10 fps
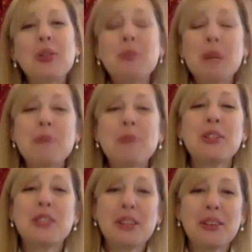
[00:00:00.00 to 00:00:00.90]
picture
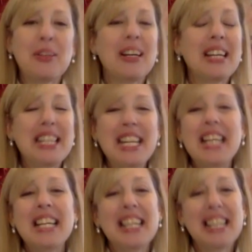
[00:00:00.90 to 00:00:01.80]
of New York.
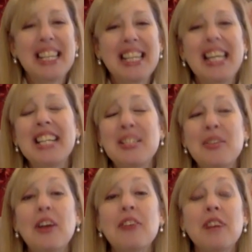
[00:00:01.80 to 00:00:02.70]
It's
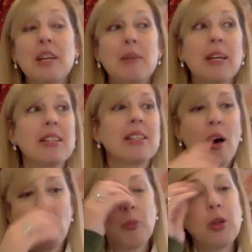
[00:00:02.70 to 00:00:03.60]
very funny because
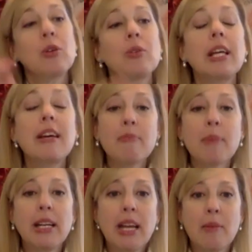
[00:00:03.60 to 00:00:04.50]
when you leave
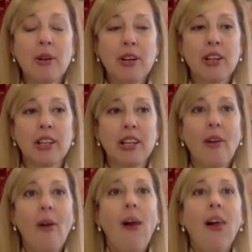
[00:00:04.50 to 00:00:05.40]
my neighborhood,
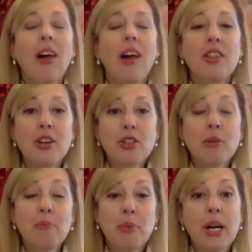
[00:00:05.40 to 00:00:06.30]
there's
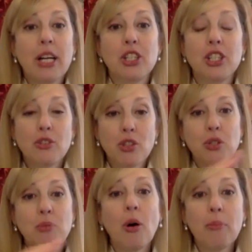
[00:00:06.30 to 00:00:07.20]
a bridge. There's a
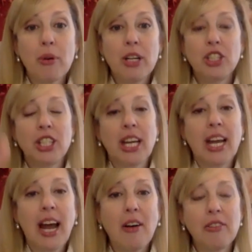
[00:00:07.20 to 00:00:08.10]
small bridge to get
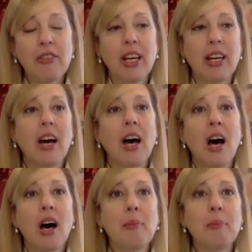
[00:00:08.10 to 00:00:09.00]
out of it
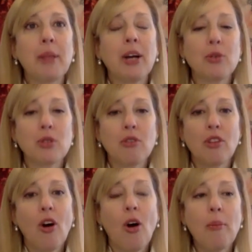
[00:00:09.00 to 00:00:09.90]
that goes over
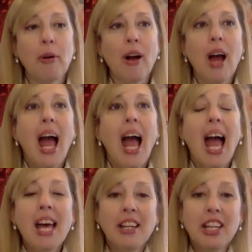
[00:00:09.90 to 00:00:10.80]
the harbor.
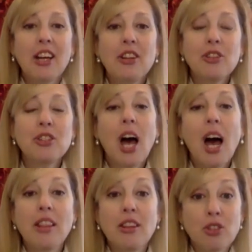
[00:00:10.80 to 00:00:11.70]
And on the other
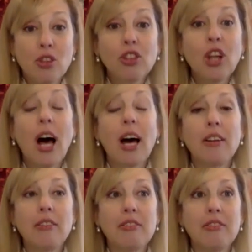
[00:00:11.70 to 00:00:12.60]
side, there's a lot
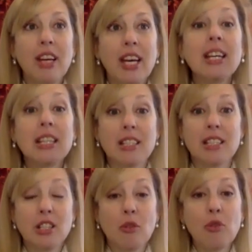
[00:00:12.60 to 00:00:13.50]
of hills.
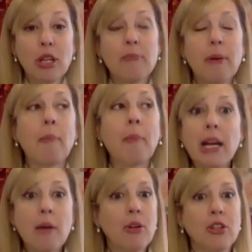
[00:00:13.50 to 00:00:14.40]
It's a really big, my
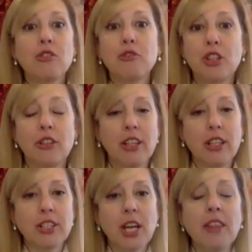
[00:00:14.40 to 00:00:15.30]
neighborhood is full of
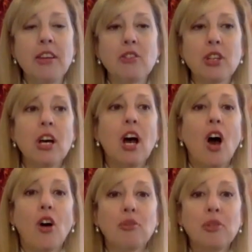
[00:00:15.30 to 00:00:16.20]
hills. And there's a
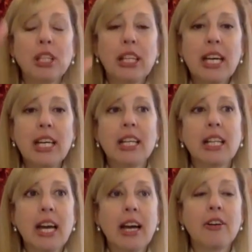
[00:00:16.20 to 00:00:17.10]
really
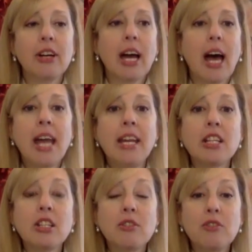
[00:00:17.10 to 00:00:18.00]
hilly area, and
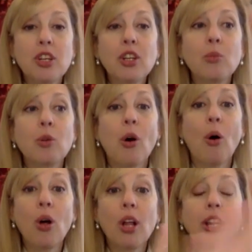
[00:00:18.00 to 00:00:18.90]
it's filled with
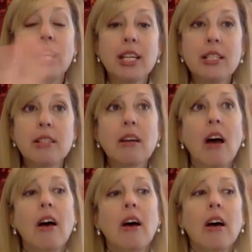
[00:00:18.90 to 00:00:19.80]
all these
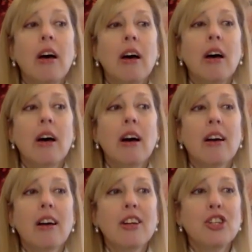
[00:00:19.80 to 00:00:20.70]

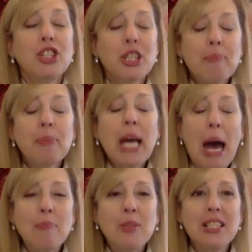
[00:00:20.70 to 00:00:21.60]
ship
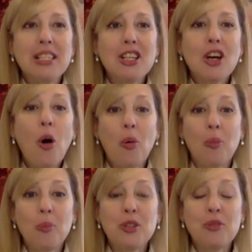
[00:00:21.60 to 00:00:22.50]
captains'
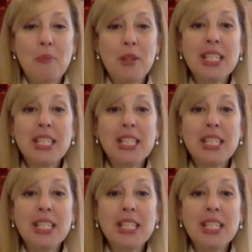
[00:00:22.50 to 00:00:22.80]
homes from the